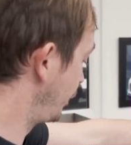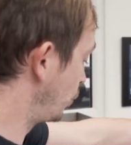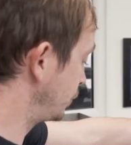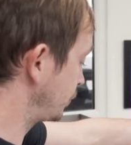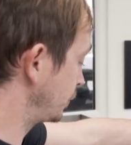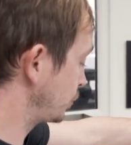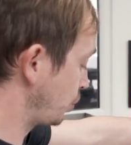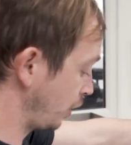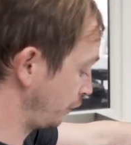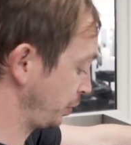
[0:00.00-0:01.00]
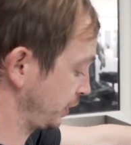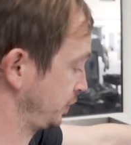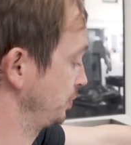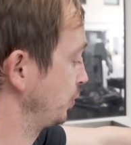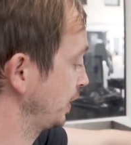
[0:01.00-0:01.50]
412 plus
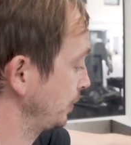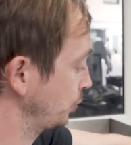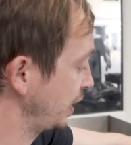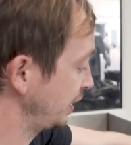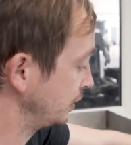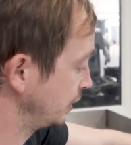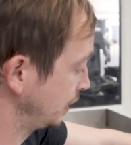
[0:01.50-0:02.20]
small end weight